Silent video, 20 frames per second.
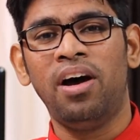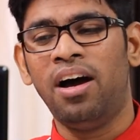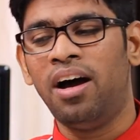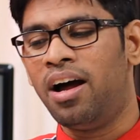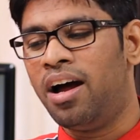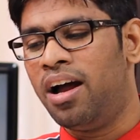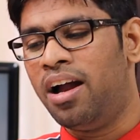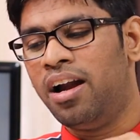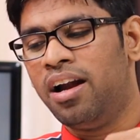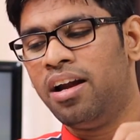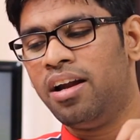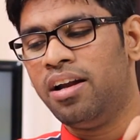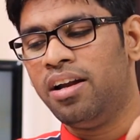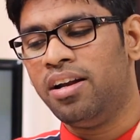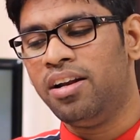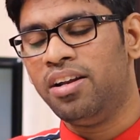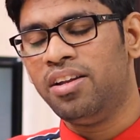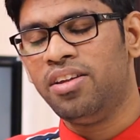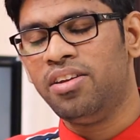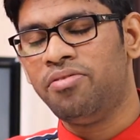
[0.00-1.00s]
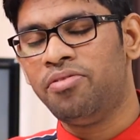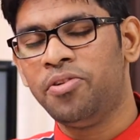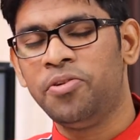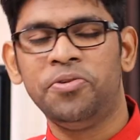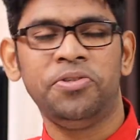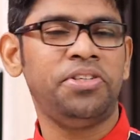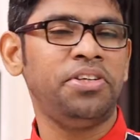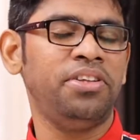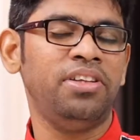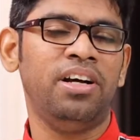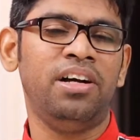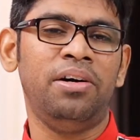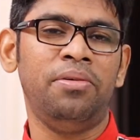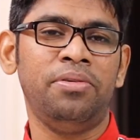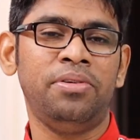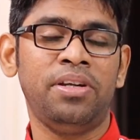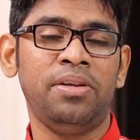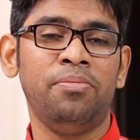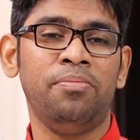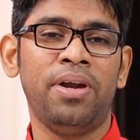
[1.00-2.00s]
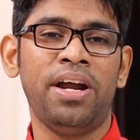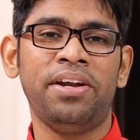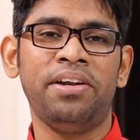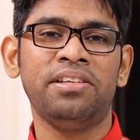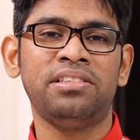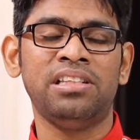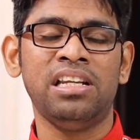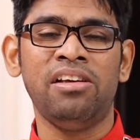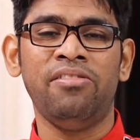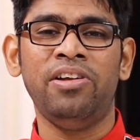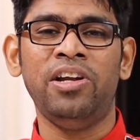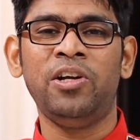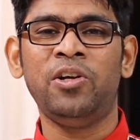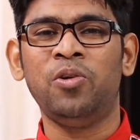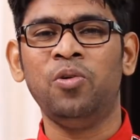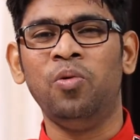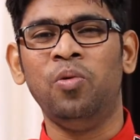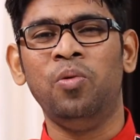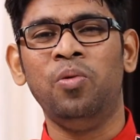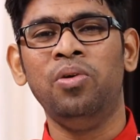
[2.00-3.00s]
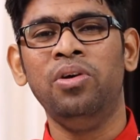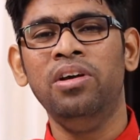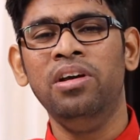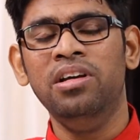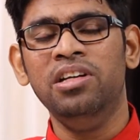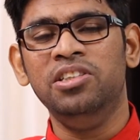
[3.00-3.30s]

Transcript: and if you're using the brightness level to